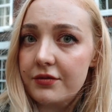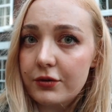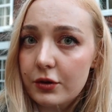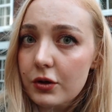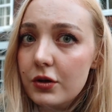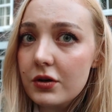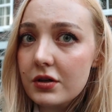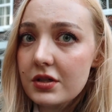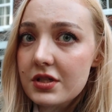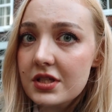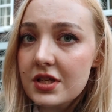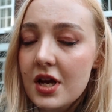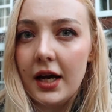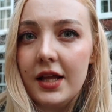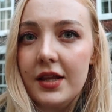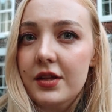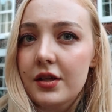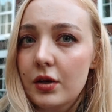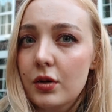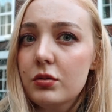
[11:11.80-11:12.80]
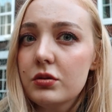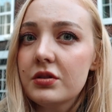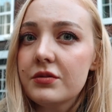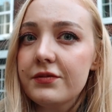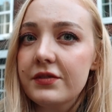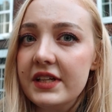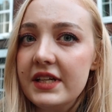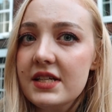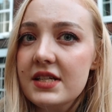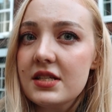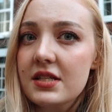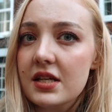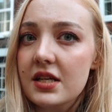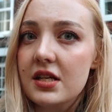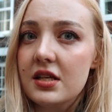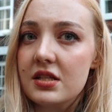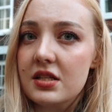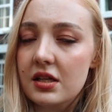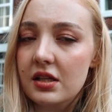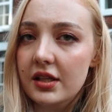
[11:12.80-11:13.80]
Fawkes, and the Golden Fleece
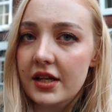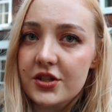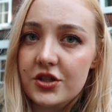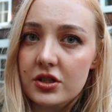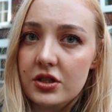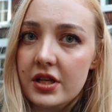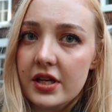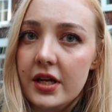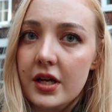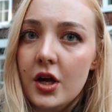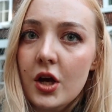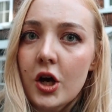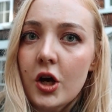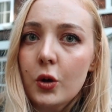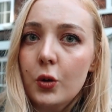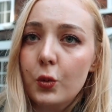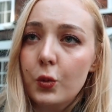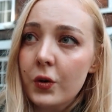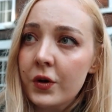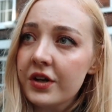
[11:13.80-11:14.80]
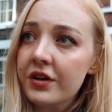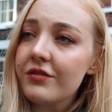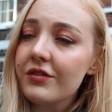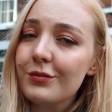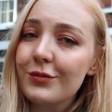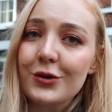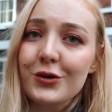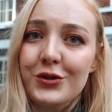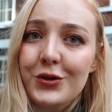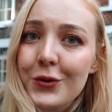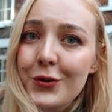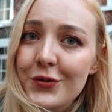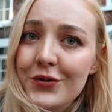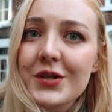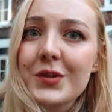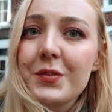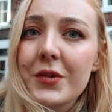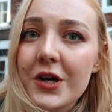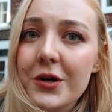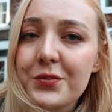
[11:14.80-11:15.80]
is allegedly one of the most
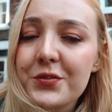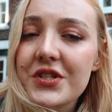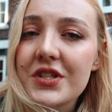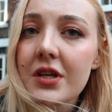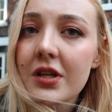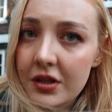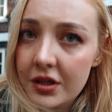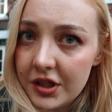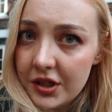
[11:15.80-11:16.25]
haunted pubs in